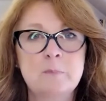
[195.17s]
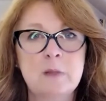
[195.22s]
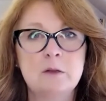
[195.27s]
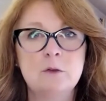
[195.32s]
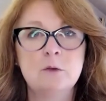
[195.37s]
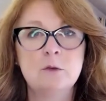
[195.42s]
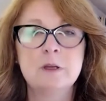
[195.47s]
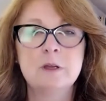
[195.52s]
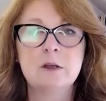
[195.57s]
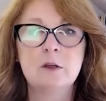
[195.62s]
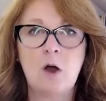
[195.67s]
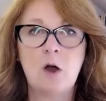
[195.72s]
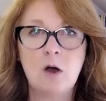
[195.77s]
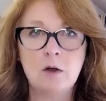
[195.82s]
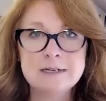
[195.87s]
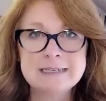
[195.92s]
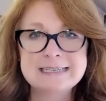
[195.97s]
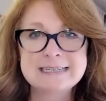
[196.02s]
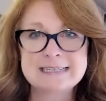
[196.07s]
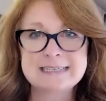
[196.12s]
the
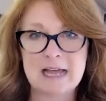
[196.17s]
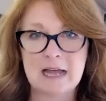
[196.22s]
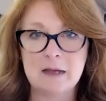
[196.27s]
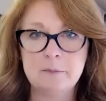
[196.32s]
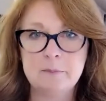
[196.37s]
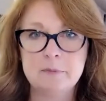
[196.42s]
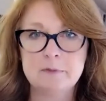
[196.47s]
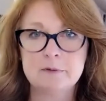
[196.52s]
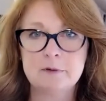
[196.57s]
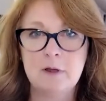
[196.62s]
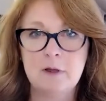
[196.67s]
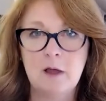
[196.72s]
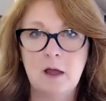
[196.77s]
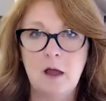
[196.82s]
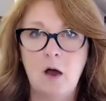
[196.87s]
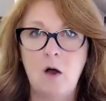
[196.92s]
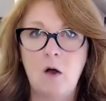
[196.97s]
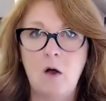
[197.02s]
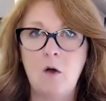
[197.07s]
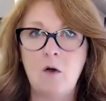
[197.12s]
concept
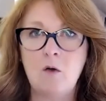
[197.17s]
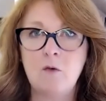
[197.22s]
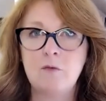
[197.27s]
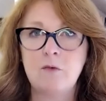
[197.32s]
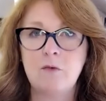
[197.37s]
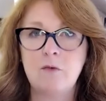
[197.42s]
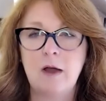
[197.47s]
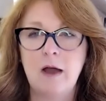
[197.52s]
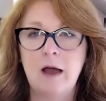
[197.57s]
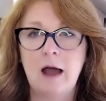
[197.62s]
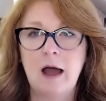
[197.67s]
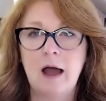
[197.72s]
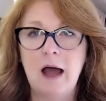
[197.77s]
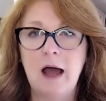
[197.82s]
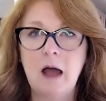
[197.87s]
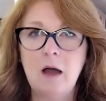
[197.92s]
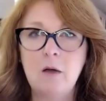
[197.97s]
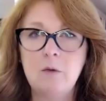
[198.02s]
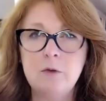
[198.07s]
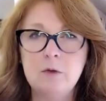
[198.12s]
of
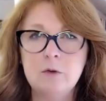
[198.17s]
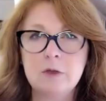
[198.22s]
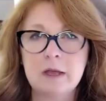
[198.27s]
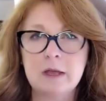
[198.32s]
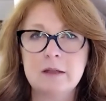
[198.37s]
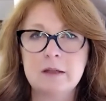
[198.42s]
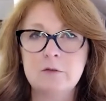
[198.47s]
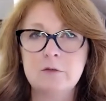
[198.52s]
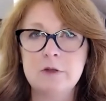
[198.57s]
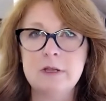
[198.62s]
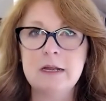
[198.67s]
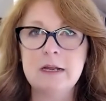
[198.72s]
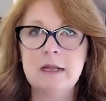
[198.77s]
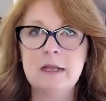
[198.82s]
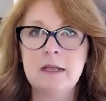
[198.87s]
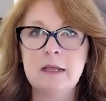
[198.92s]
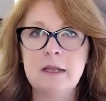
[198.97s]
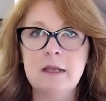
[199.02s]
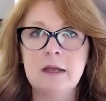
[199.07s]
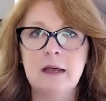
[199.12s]
how you can
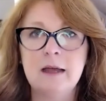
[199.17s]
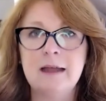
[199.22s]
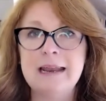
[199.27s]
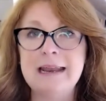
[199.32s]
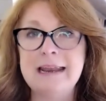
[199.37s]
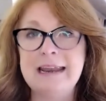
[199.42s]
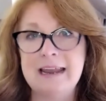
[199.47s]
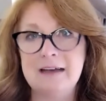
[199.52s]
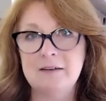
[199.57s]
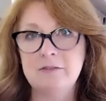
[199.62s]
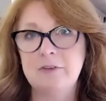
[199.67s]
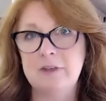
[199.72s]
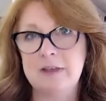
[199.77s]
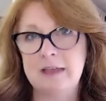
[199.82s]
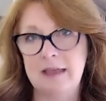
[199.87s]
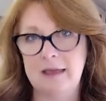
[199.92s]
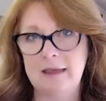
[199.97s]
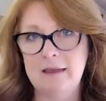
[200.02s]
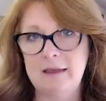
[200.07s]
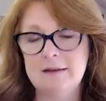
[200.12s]
really
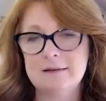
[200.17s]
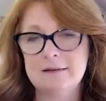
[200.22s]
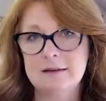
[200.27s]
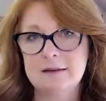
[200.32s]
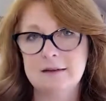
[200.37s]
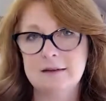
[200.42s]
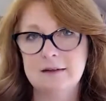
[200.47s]
navigate